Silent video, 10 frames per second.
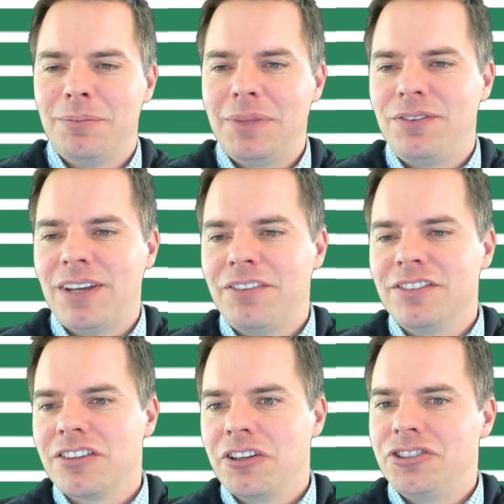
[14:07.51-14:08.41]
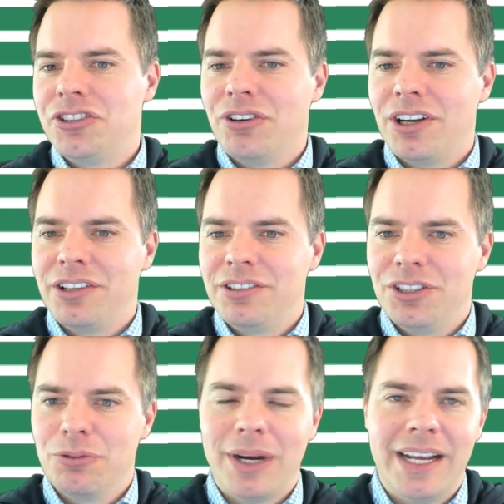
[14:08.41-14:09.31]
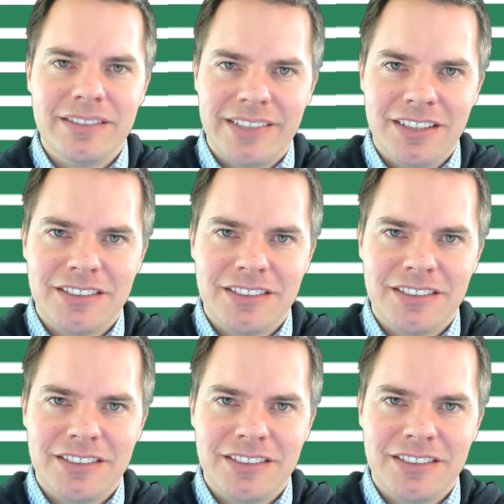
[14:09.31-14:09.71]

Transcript: If you haven't slowed your round down